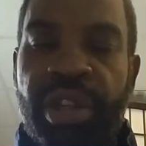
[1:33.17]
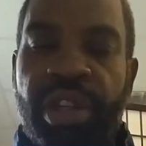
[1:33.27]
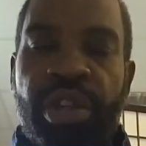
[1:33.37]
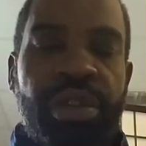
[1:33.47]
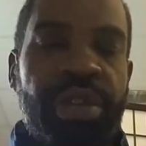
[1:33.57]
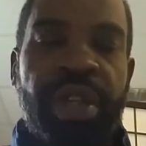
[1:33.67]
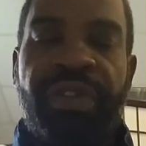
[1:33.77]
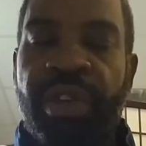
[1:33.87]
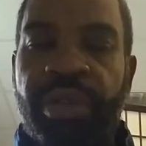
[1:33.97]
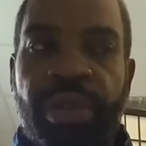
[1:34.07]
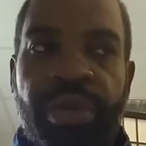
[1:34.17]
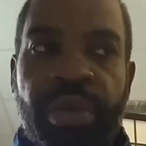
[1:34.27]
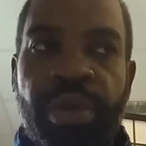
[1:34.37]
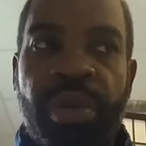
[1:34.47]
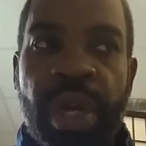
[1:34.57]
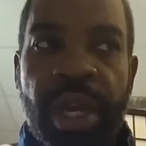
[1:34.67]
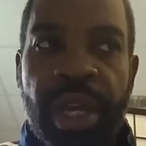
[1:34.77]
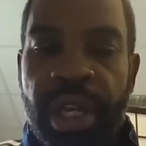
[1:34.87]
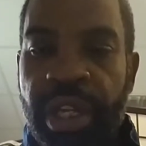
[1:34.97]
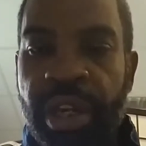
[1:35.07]
You can usually filter through,
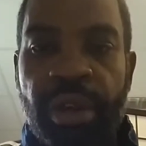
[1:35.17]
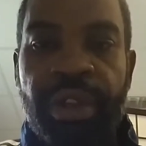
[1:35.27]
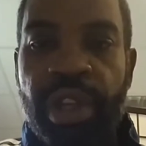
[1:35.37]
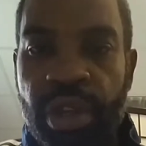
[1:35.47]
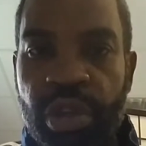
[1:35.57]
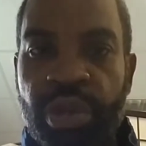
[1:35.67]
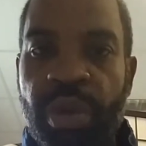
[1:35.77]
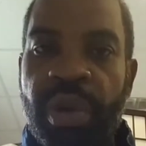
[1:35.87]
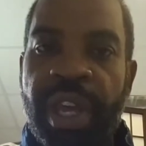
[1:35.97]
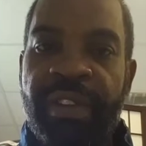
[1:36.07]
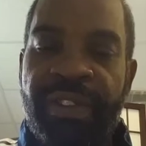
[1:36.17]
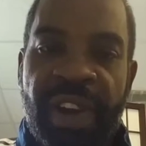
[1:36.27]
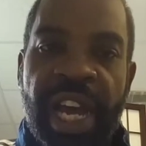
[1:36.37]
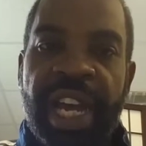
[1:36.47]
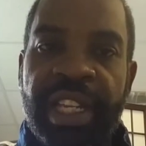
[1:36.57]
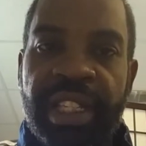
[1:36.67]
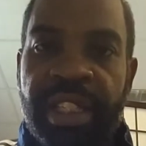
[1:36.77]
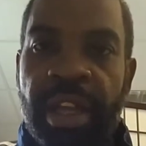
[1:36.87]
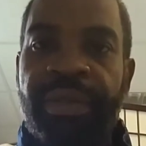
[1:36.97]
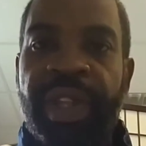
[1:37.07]
the usual and find
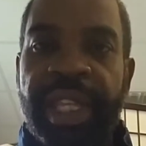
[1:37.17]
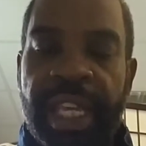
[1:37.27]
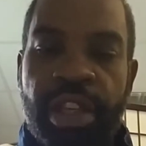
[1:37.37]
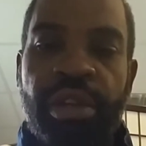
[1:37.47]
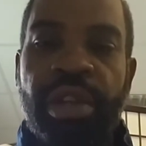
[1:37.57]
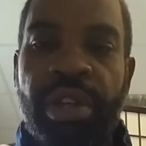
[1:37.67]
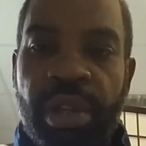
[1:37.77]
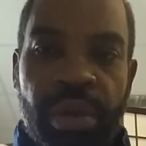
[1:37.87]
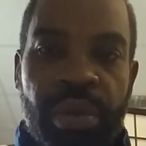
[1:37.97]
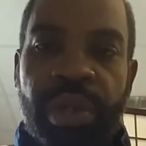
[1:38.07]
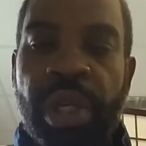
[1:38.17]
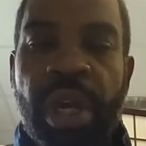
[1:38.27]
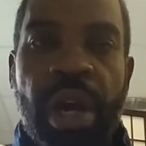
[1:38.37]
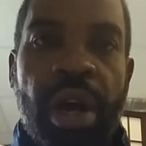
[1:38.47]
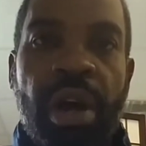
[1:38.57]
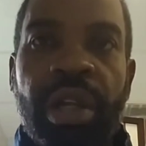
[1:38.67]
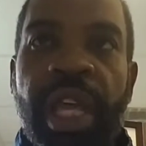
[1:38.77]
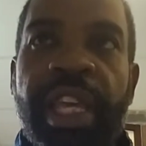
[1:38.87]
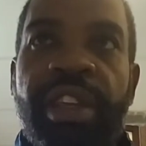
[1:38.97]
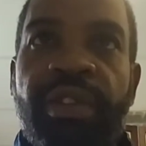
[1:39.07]
something that you can use on
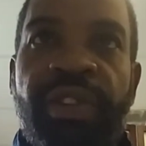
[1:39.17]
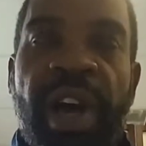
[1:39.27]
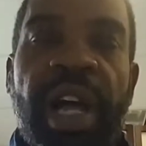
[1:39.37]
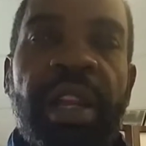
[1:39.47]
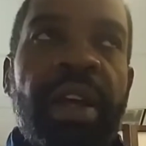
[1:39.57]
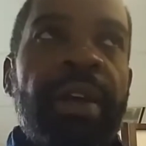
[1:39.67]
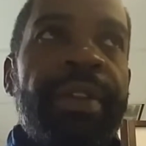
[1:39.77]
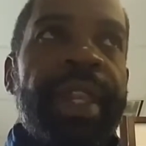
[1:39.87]
Lake Eufalua